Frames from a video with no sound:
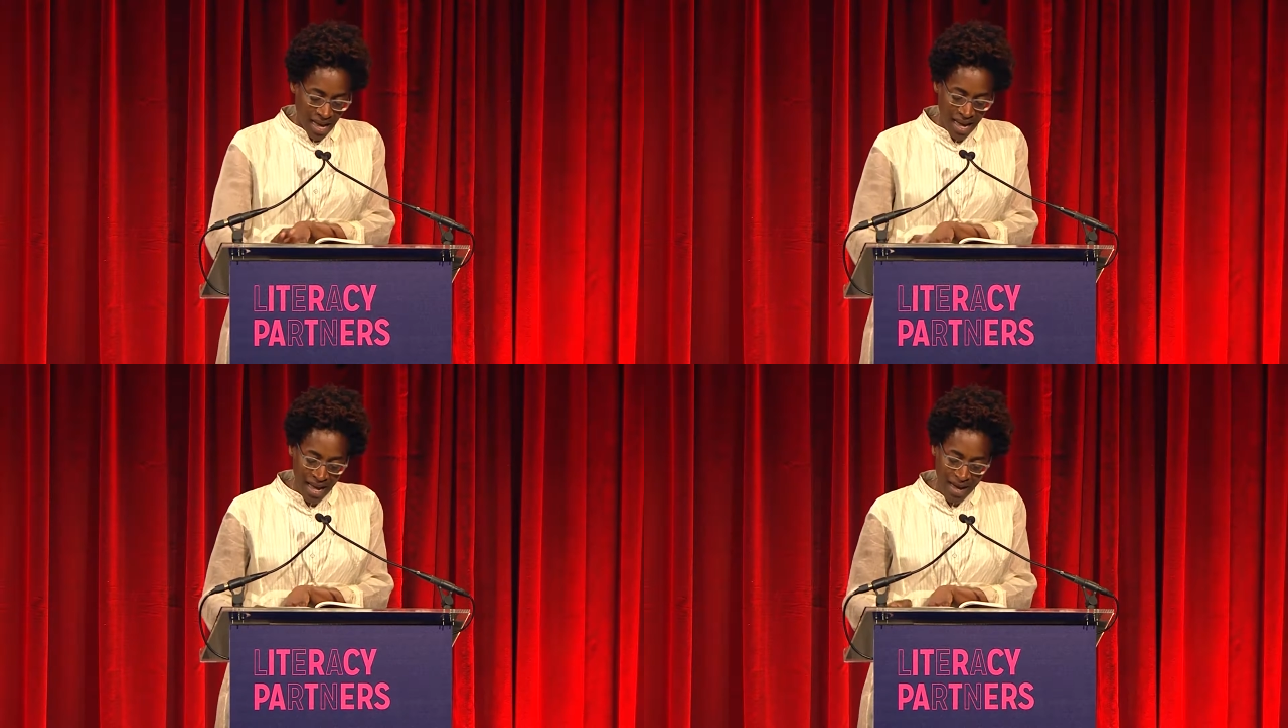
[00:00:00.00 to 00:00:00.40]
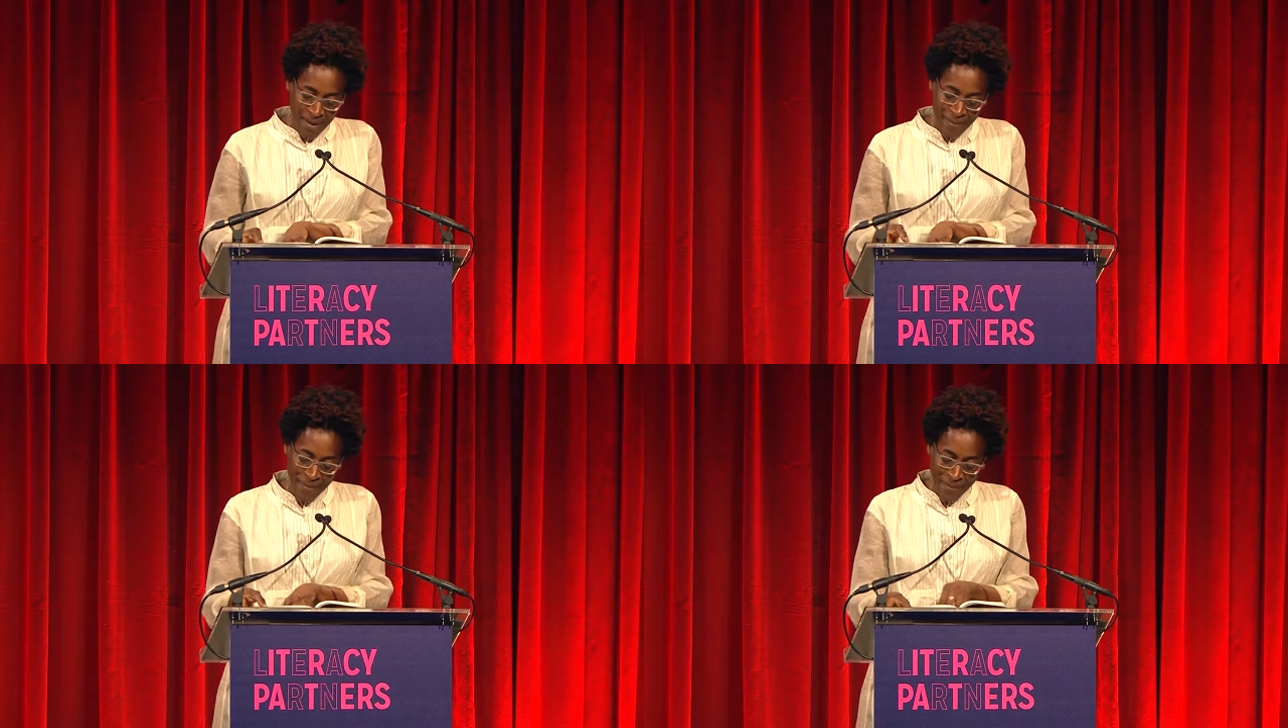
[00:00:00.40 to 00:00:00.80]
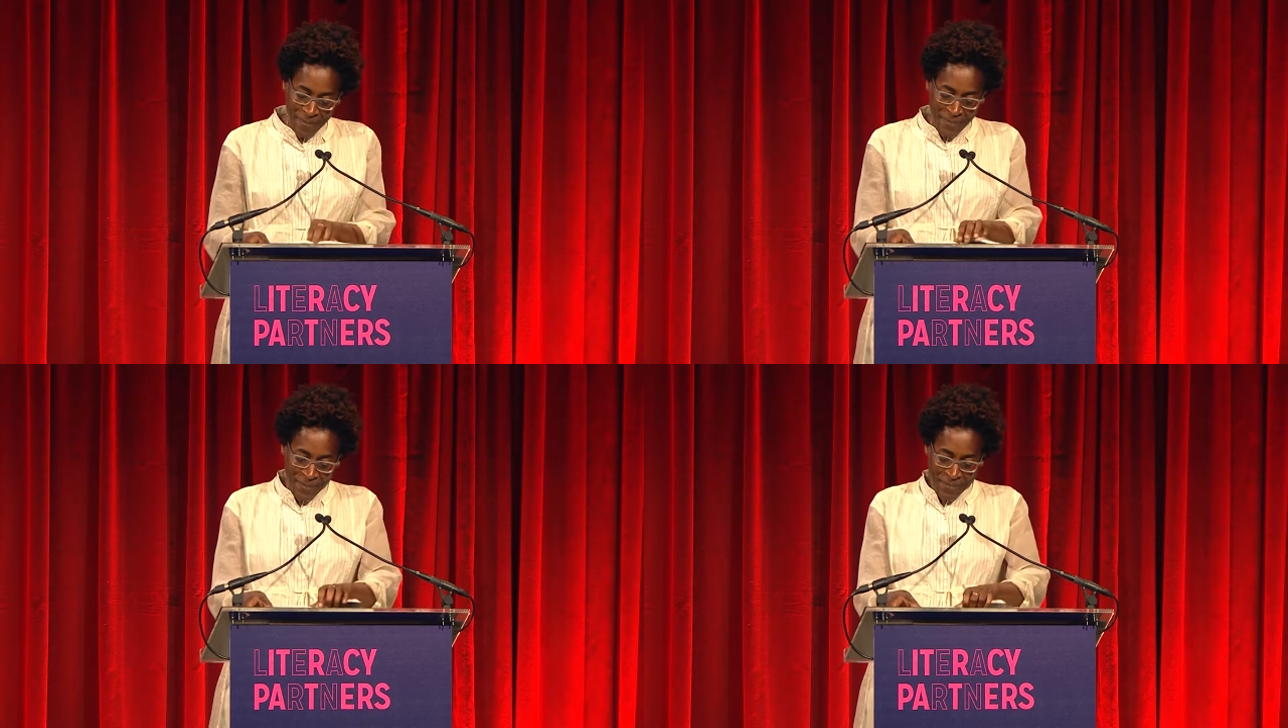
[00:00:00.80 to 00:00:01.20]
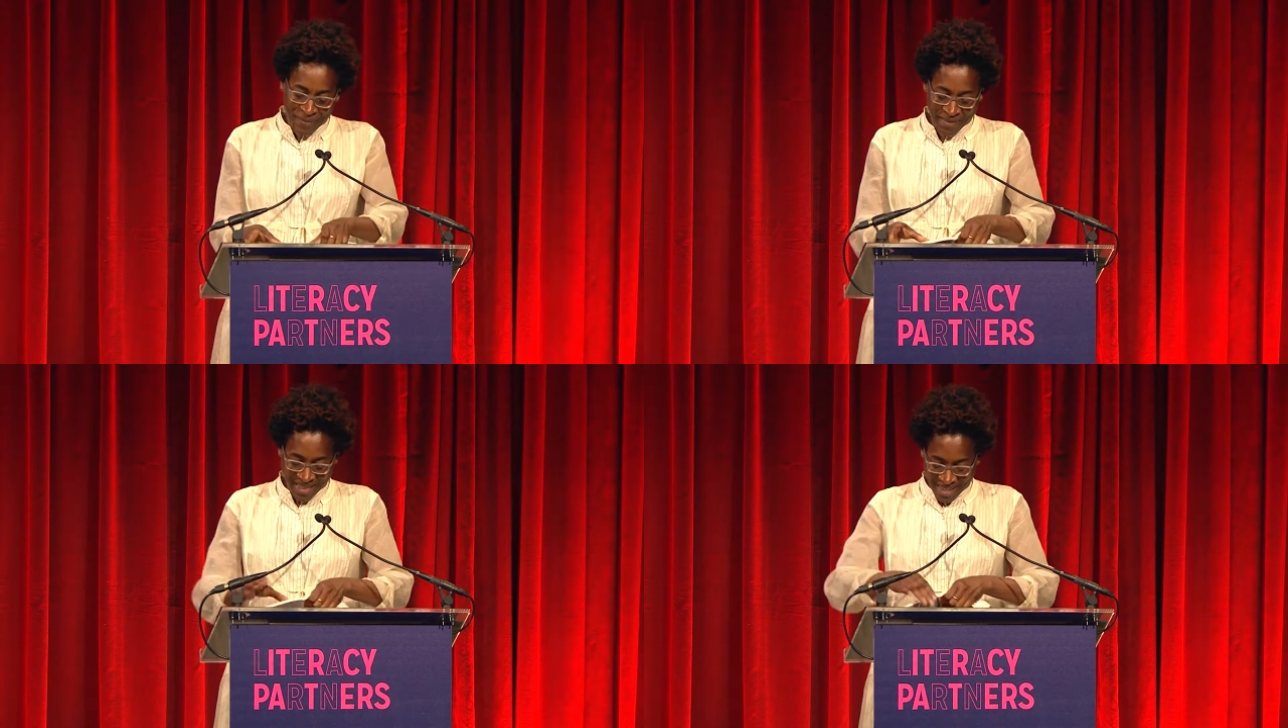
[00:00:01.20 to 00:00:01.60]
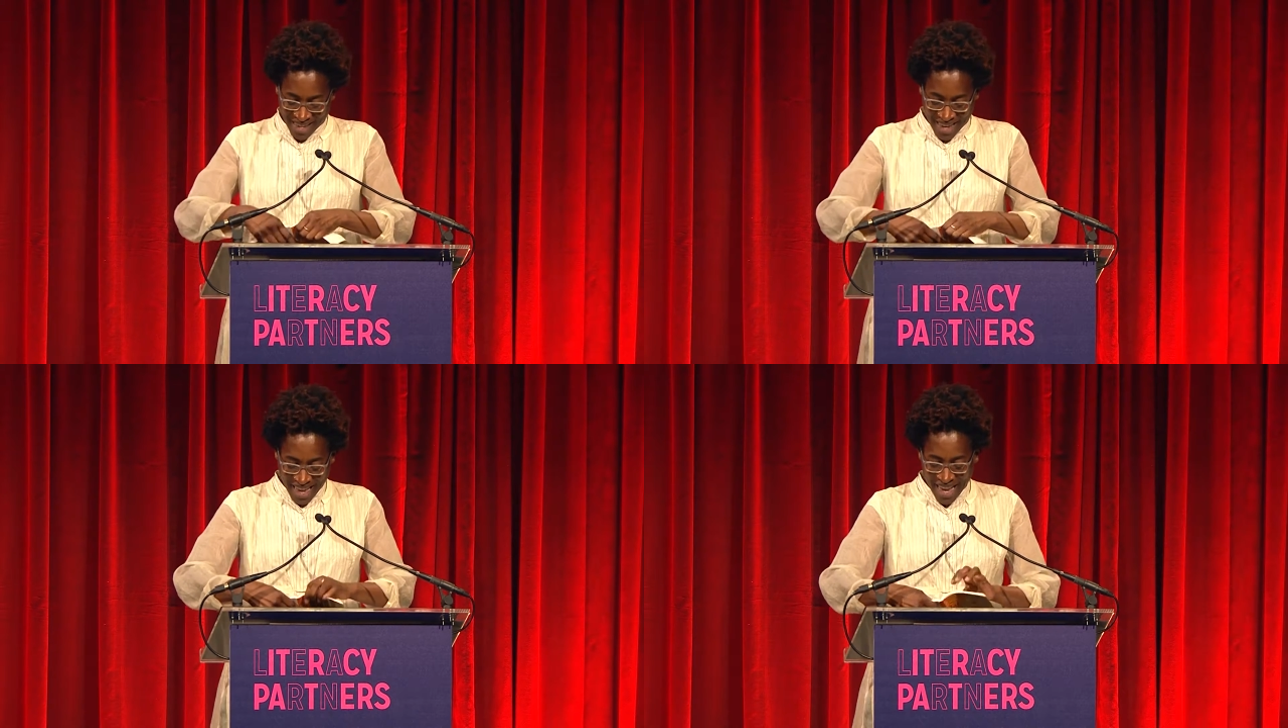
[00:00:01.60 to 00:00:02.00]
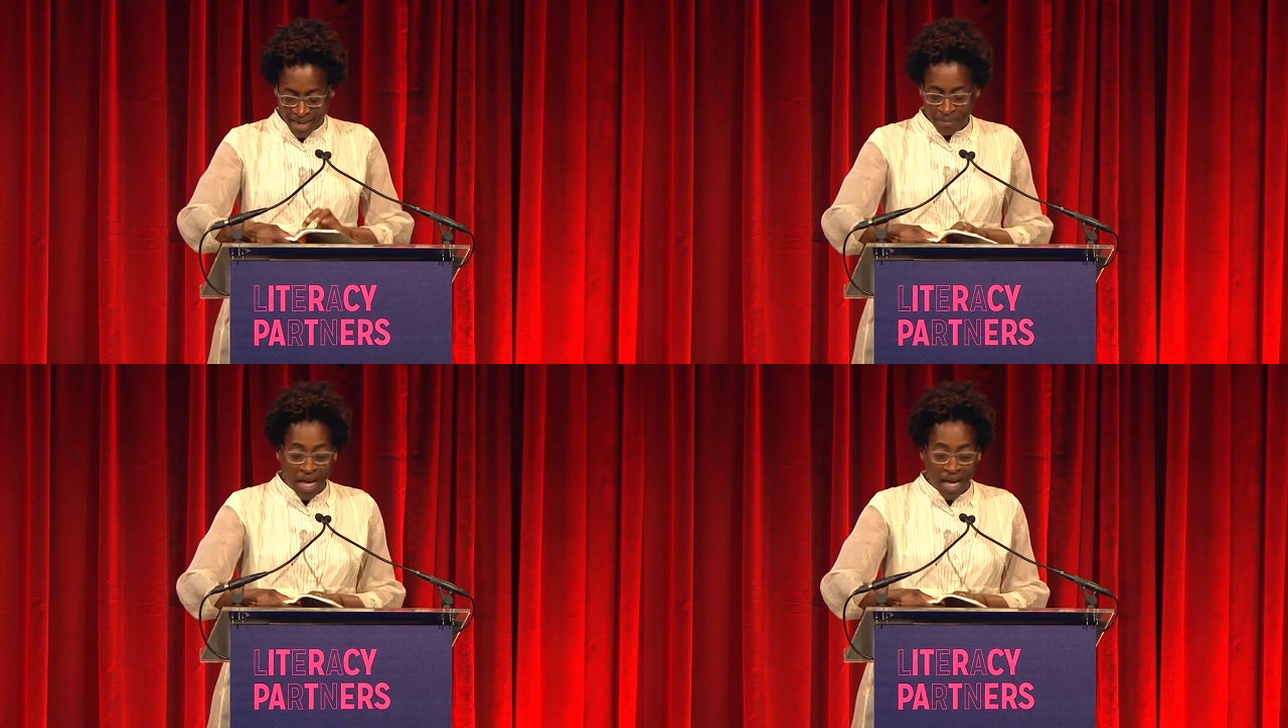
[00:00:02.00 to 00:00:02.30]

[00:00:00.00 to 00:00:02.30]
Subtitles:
And I'm